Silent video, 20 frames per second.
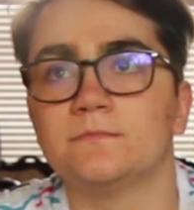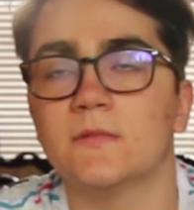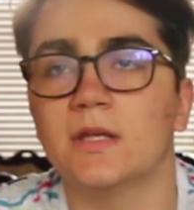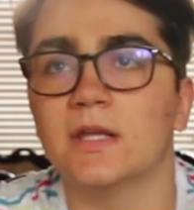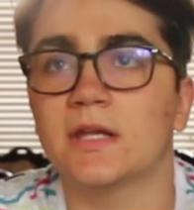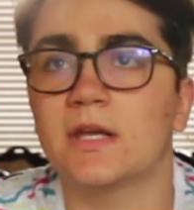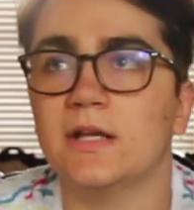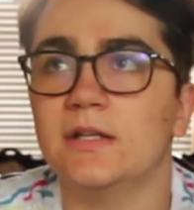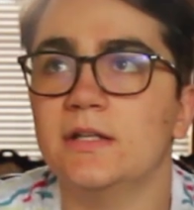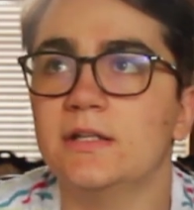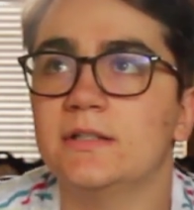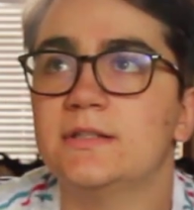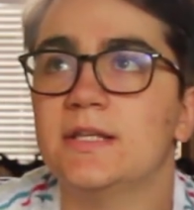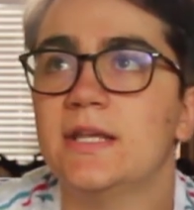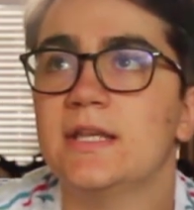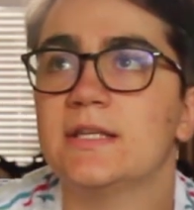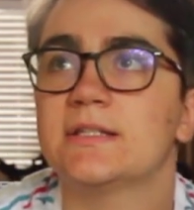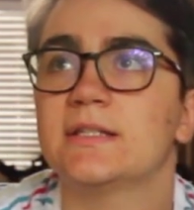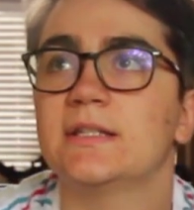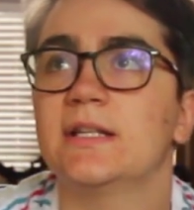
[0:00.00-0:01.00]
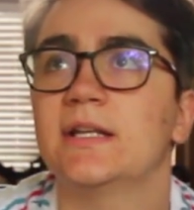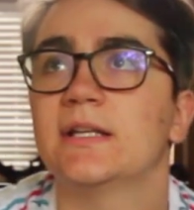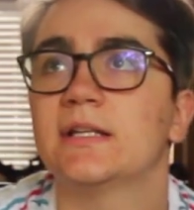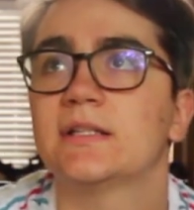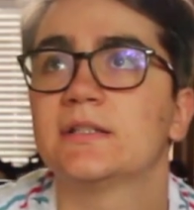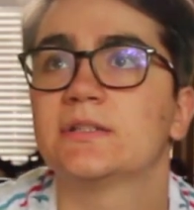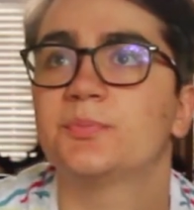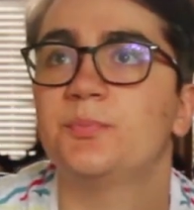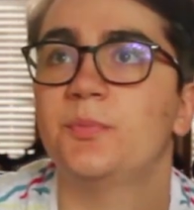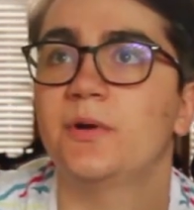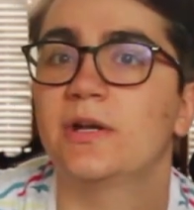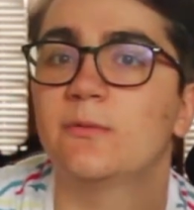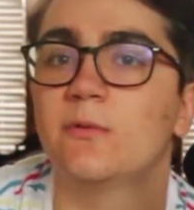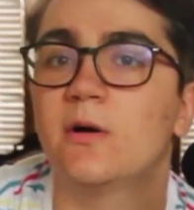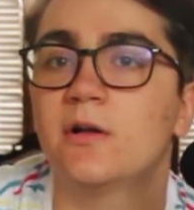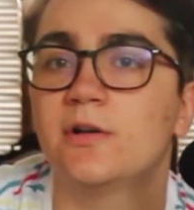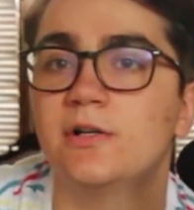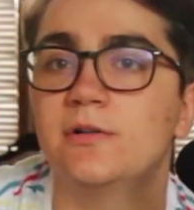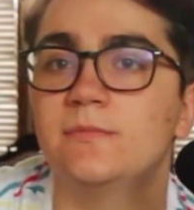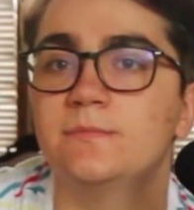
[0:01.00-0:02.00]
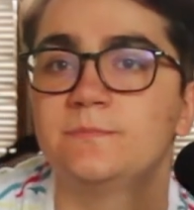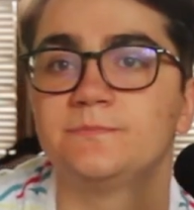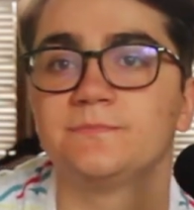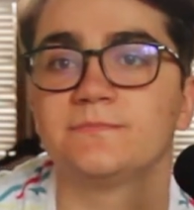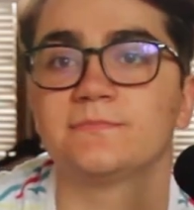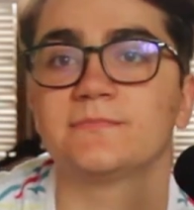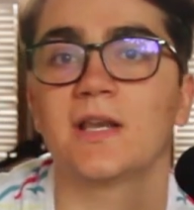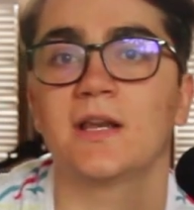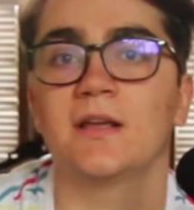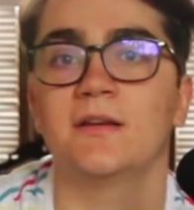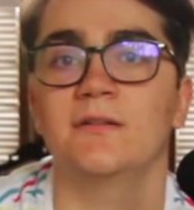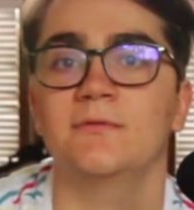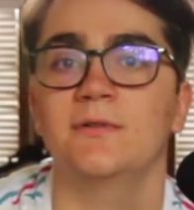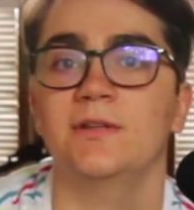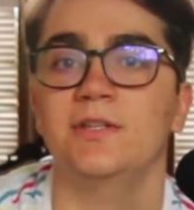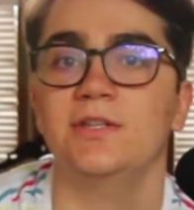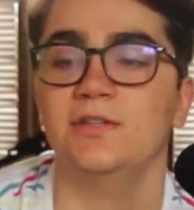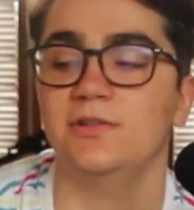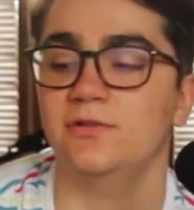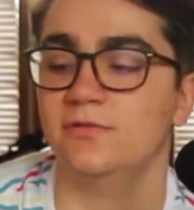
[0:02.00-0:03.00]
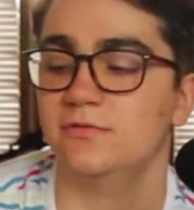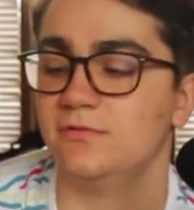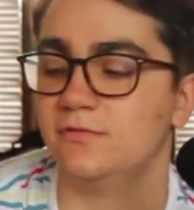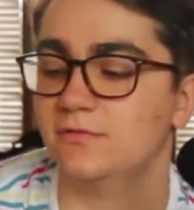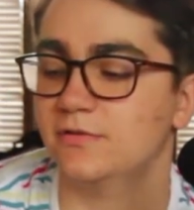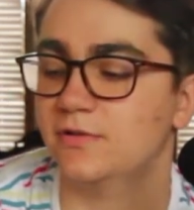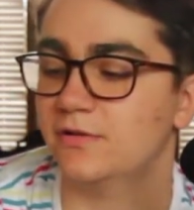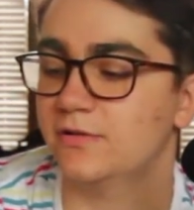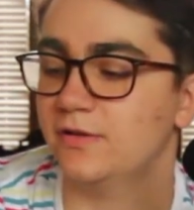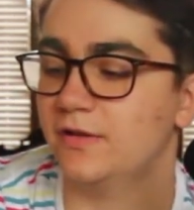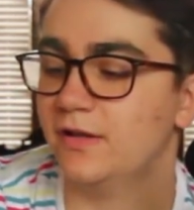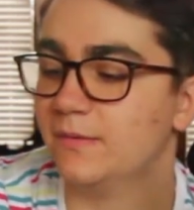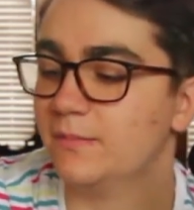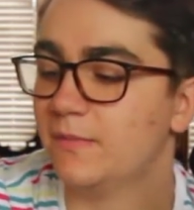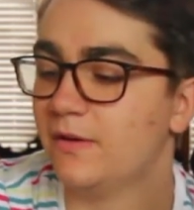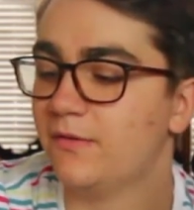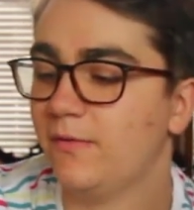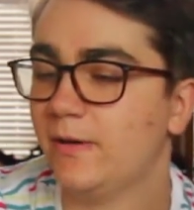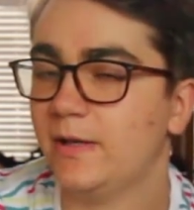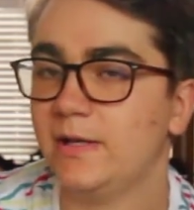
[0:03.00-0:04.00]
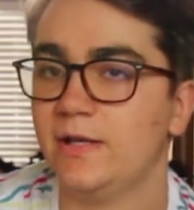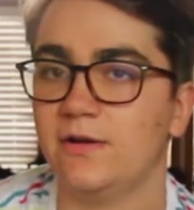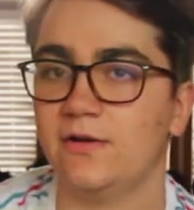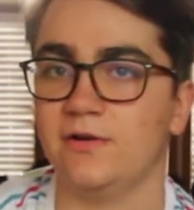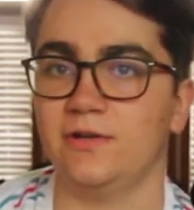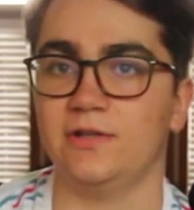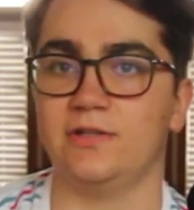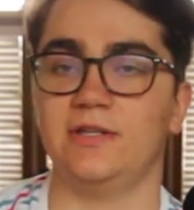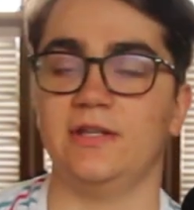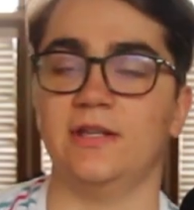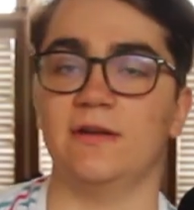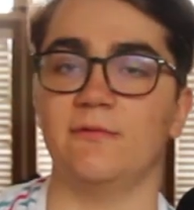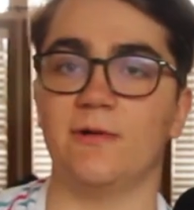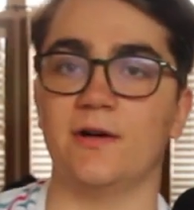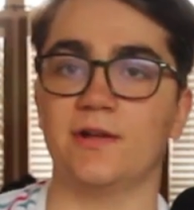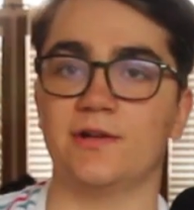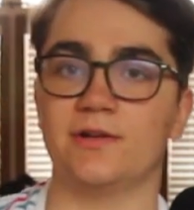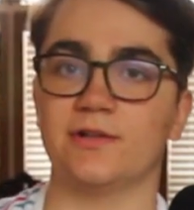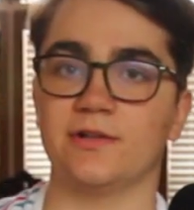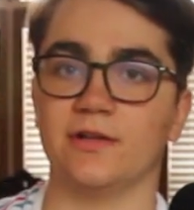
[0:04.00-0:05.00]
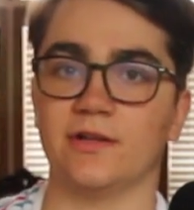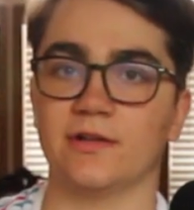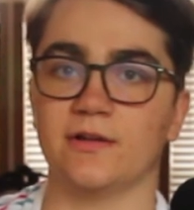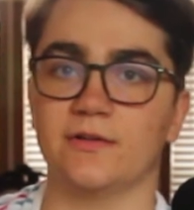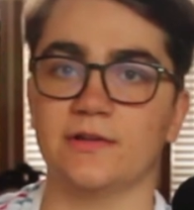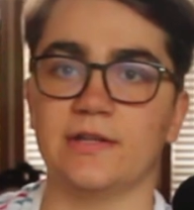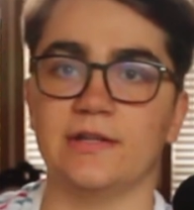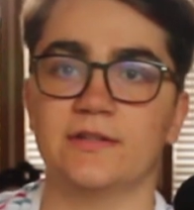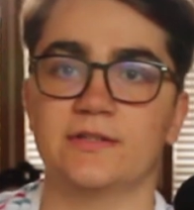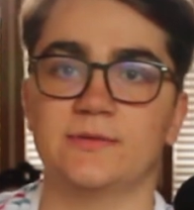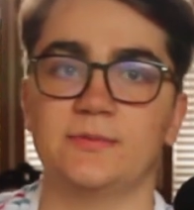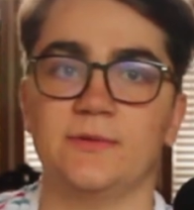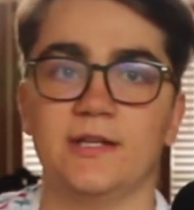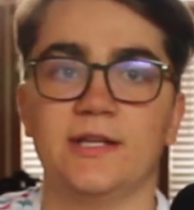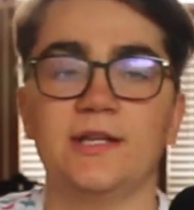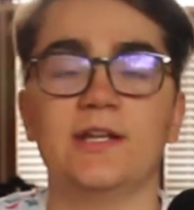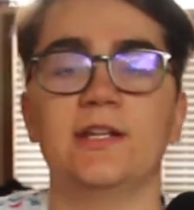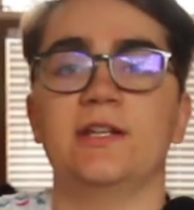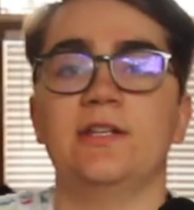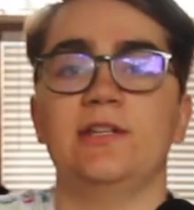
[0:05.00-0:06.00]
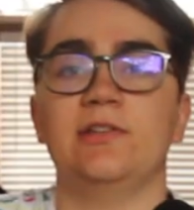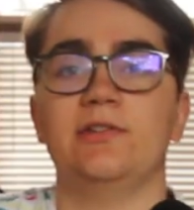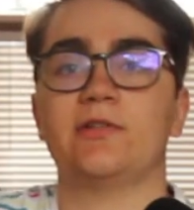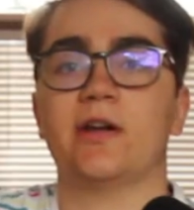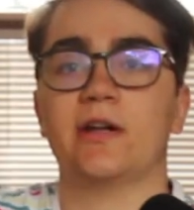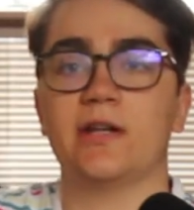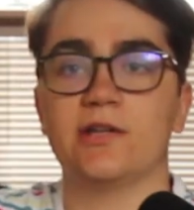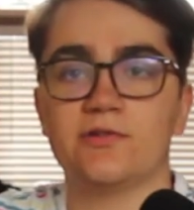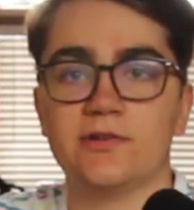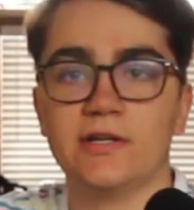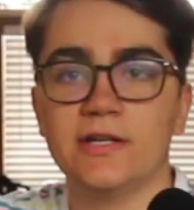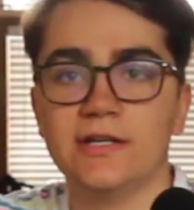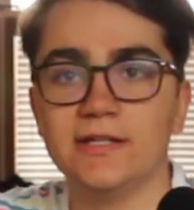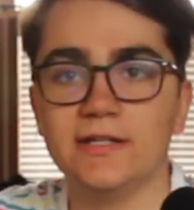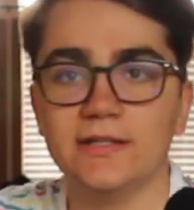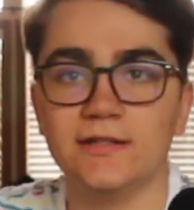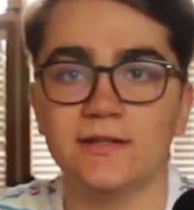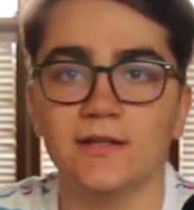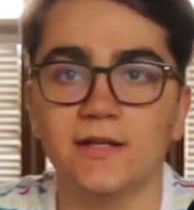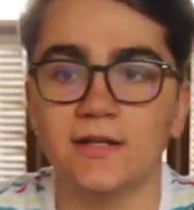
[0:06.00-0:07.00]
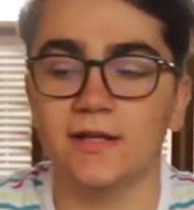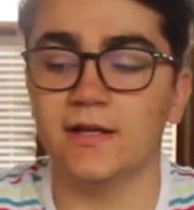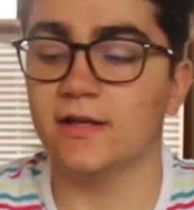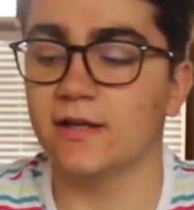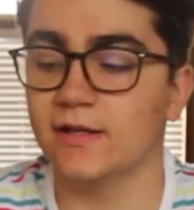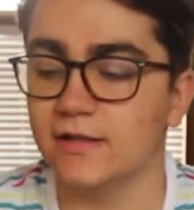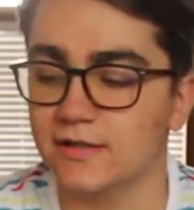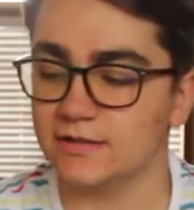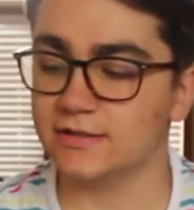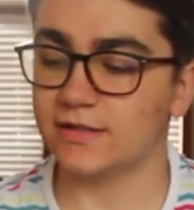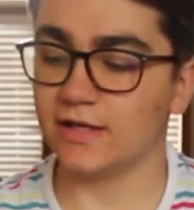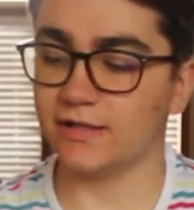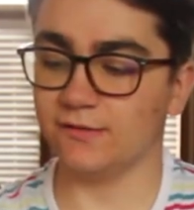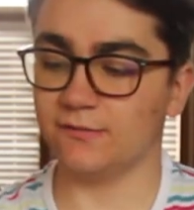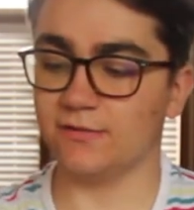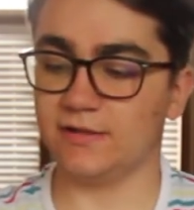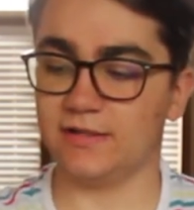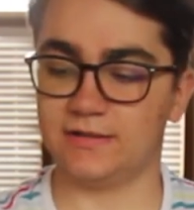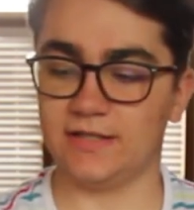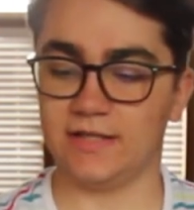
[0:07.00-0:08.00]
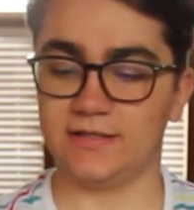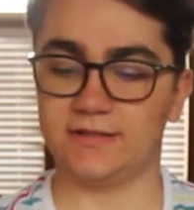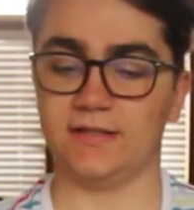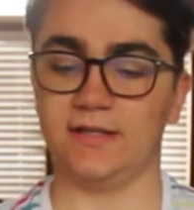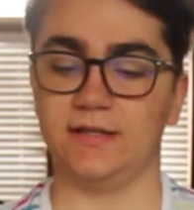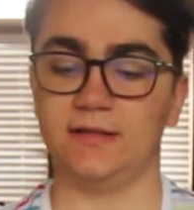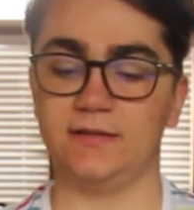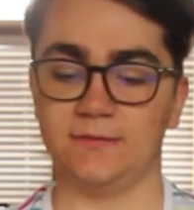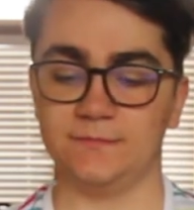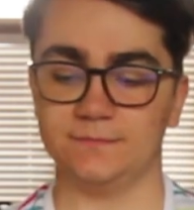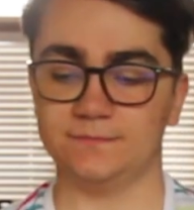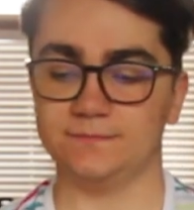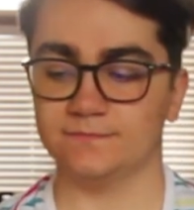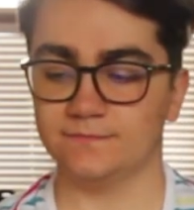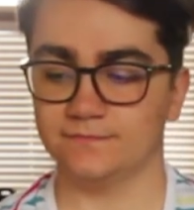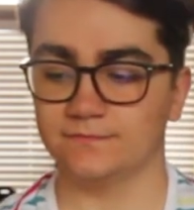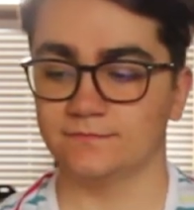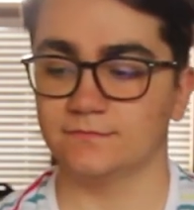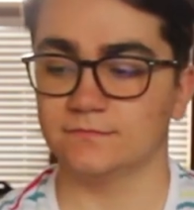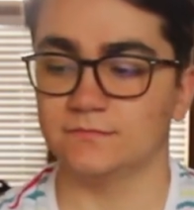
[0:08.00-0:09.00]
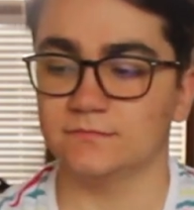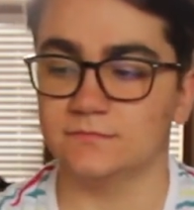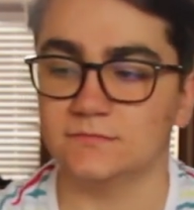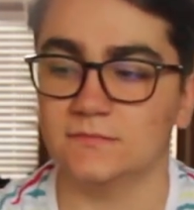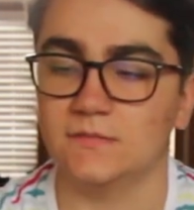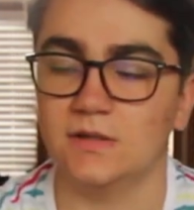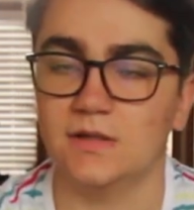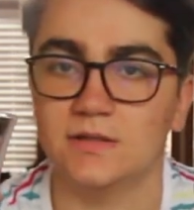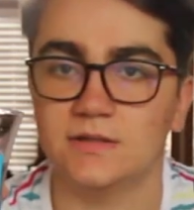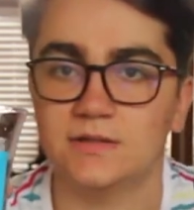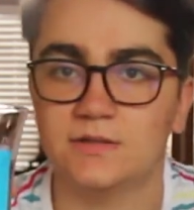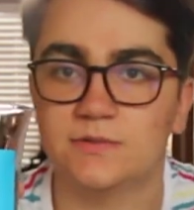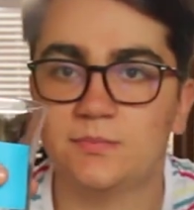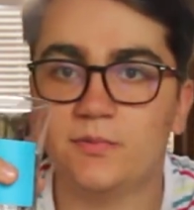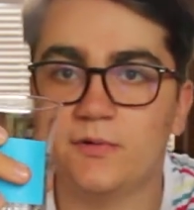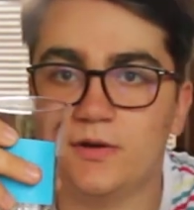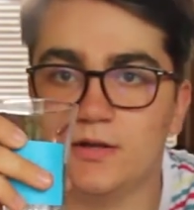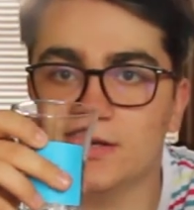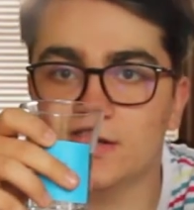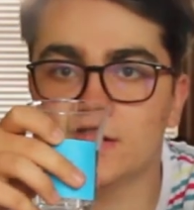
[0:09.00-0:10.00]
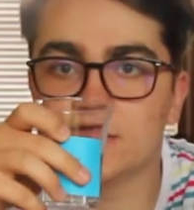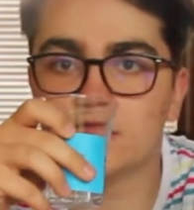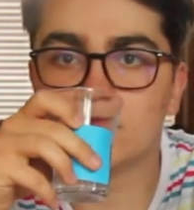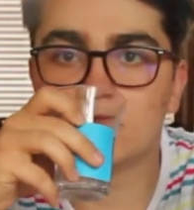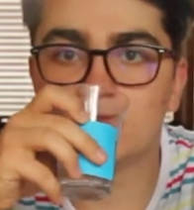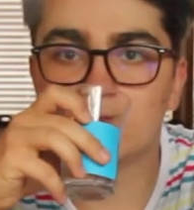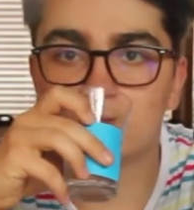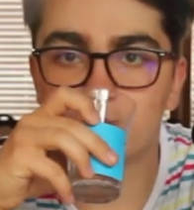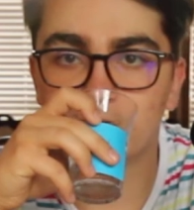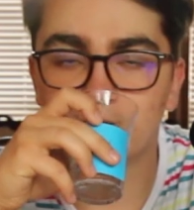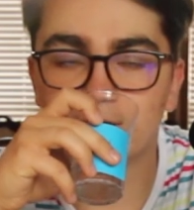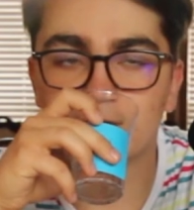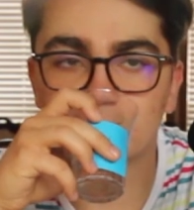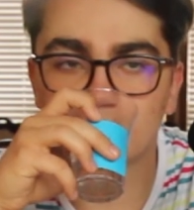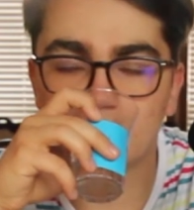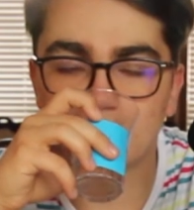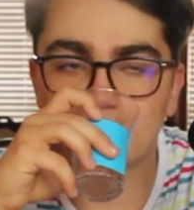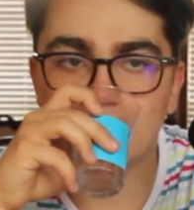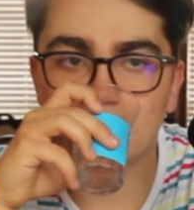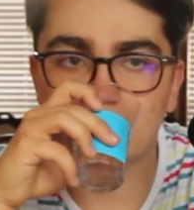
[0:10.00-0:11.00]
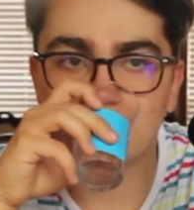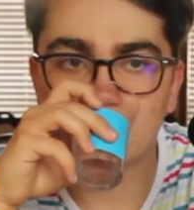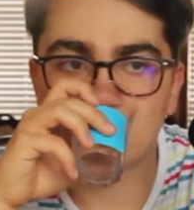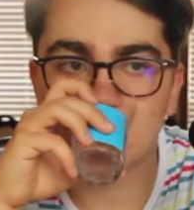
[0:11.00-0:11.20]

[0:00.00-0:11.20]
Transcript: it kind of tastes like spring water when you go to like Mount Rainier and you see that water and you're like, oh, that looks pretty good, and you try to drink it. It's kind of what it tastes like. This is pretty good water.